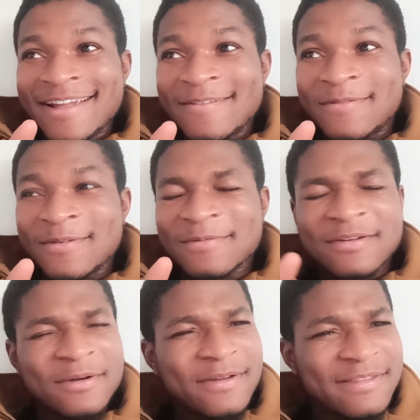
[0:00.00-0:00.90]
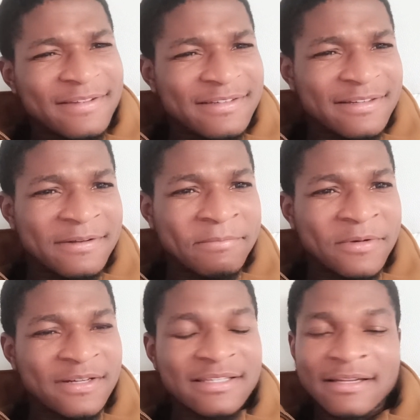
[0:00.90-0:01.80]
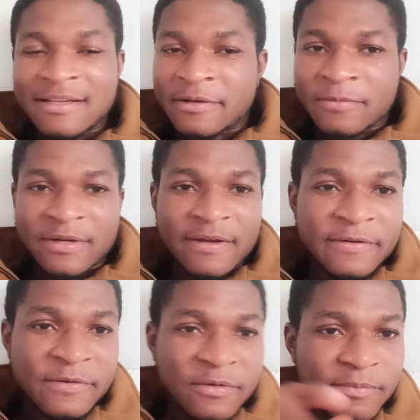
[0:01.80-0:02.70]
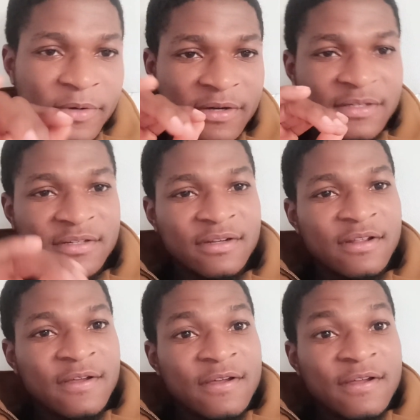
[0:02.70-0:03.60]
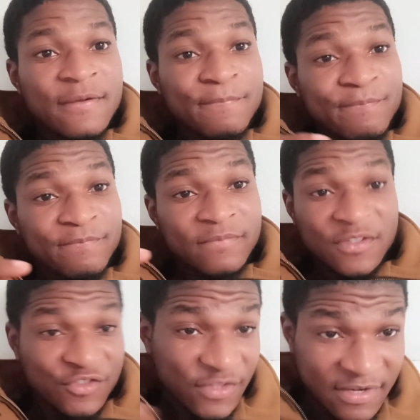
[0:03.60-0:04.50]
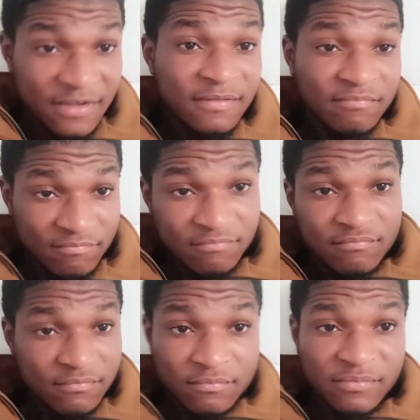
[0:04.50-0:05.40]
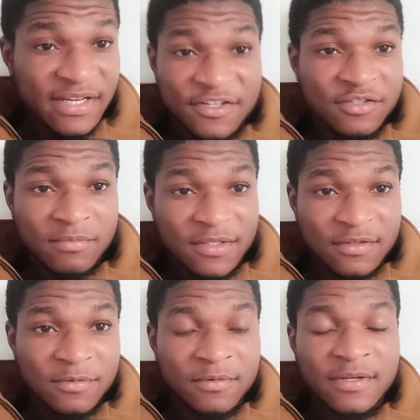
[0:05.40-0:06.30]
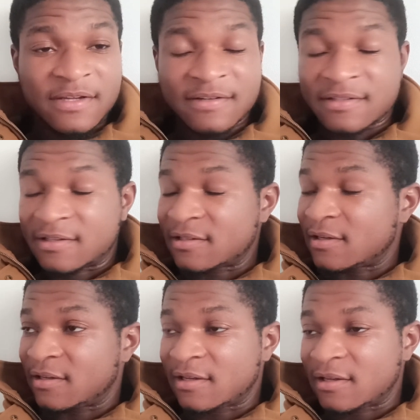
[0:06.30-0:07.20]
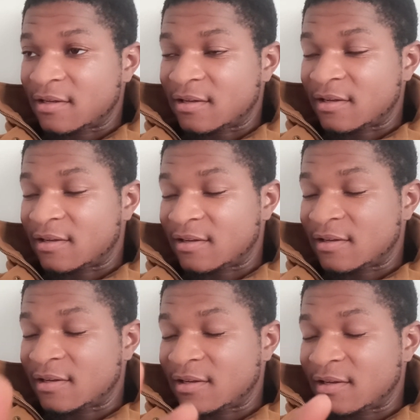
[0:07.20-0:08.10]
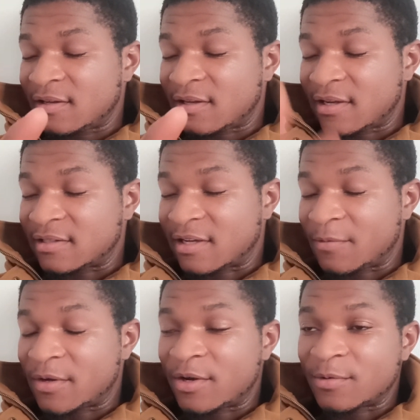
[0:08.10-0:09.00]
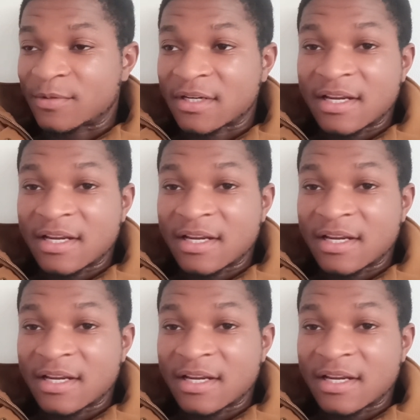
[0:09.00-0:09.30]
if you know, I think it's a Musk. You know what? I don't know, but the saying blessed me. So here is it. He, he, here's how it goes.